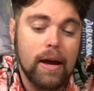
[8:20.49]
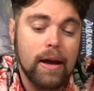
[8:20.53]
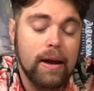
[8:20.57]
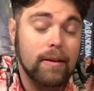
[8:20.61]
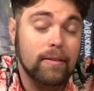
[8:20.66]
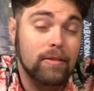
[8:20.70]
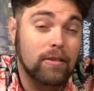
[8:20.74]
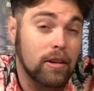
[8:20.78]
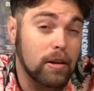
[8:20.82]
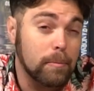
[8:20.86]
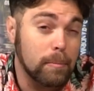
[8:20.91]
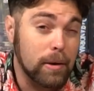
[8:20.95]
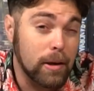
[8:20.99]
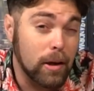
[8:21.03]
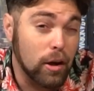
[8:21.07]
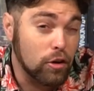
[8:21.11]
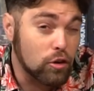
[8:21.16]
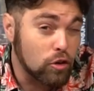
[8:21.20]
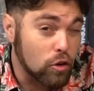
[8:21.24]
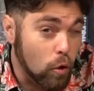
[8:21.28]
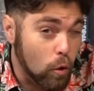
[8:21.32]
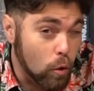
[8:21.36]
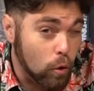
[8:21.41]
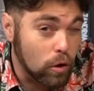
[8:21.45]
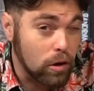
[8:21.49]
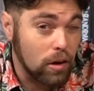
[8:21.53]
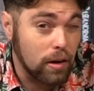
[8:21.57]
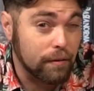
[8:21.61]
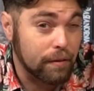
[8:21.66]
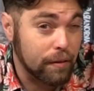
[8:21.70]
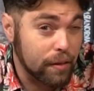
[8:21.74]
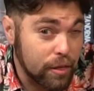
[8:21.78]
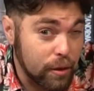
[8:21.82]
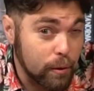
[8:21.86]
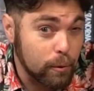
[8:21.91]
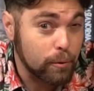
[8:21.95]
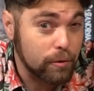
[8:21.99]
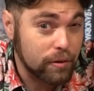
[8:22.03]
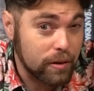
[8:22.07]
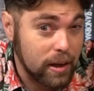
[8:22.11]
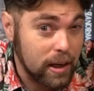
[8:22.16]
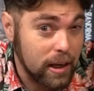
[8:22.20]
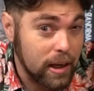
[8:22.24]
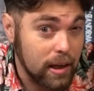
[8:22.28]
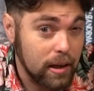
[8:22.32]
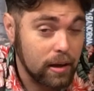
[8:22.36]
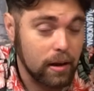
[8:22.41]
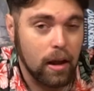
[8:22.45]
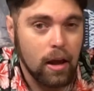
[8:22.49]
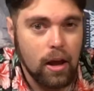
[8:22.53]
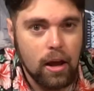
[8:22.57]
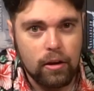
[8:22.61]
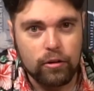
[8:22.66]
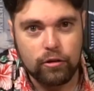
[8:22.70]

is gonna be a total of 13.